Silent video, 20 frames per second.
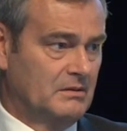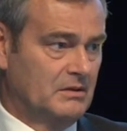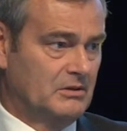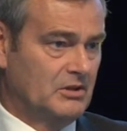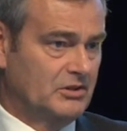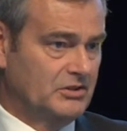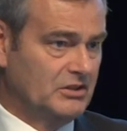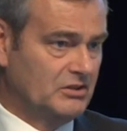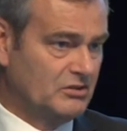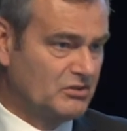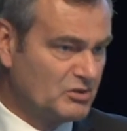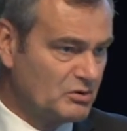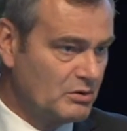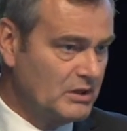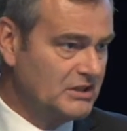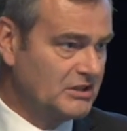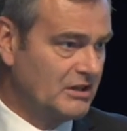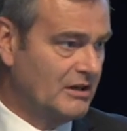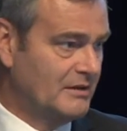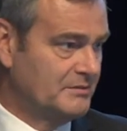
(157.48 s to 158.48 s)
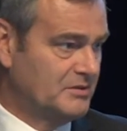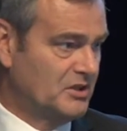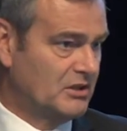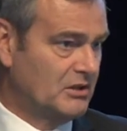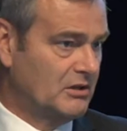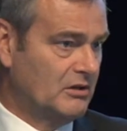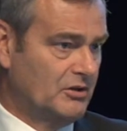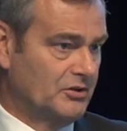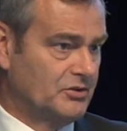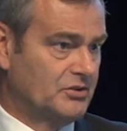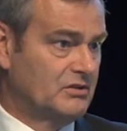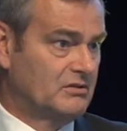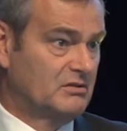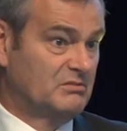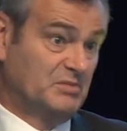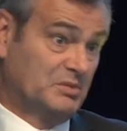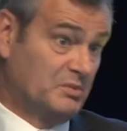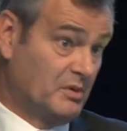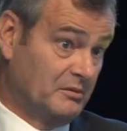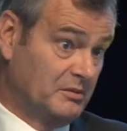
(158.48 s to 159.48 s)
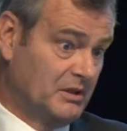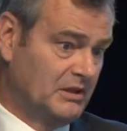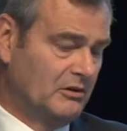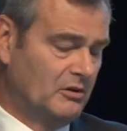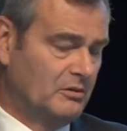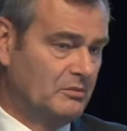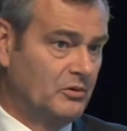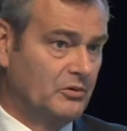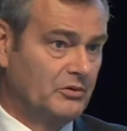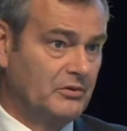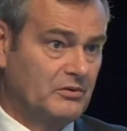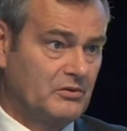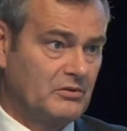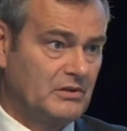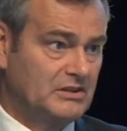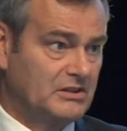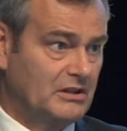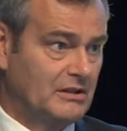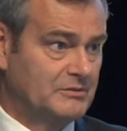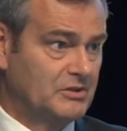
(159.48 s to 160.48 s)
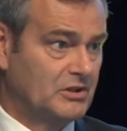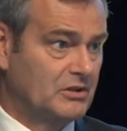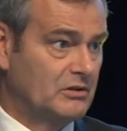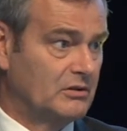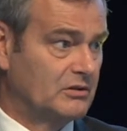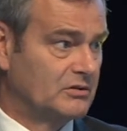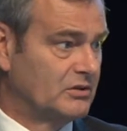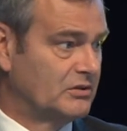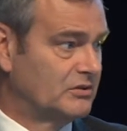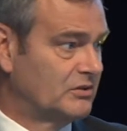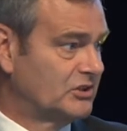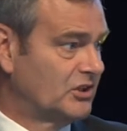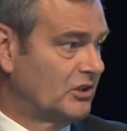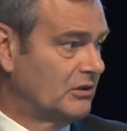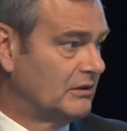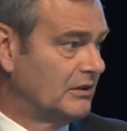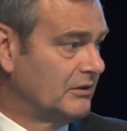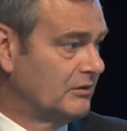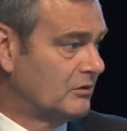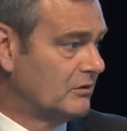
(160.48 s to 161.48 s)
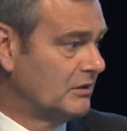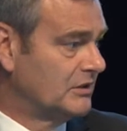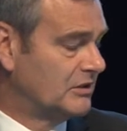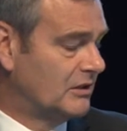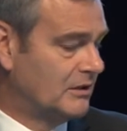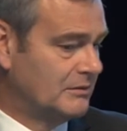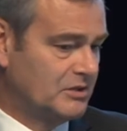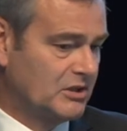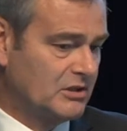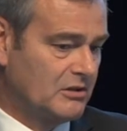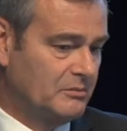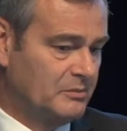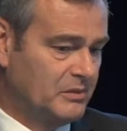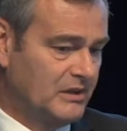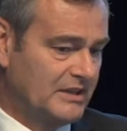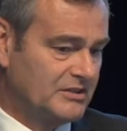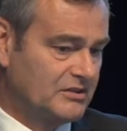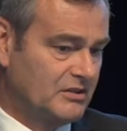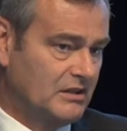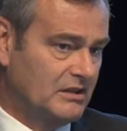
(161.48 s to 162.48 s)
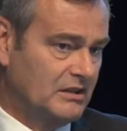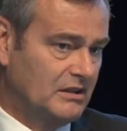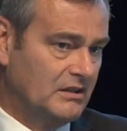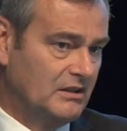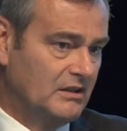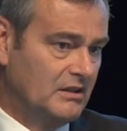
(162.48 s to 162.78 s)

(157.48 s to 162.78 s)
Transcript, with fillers: Because it's three times the cost. It's probably a lot more than three times the cost. It's certainly three times the complexity.